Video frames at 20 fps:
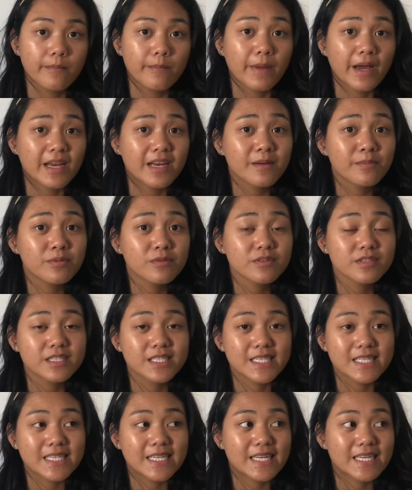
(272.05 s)
My nipples
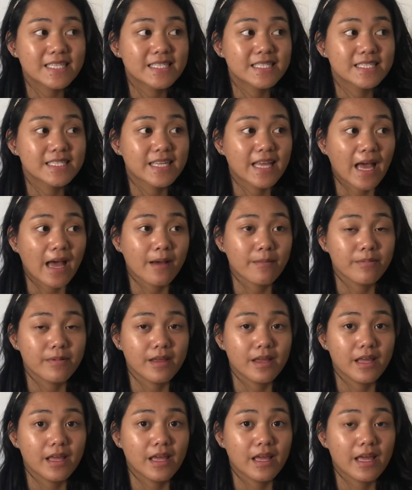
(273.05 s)
did get
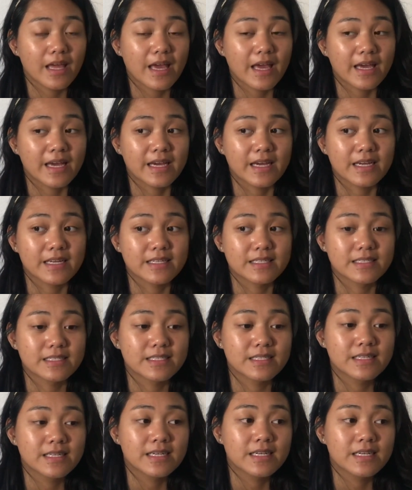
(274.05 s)
scabby, and